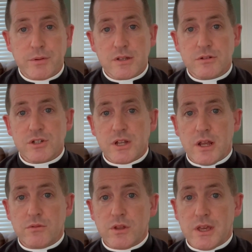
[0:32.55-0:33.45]
us
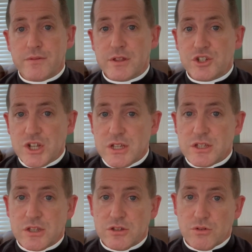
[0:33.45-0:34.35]
understand the gift that
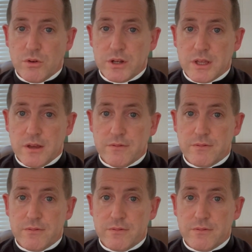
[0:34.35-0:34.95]
Jesus is going to give.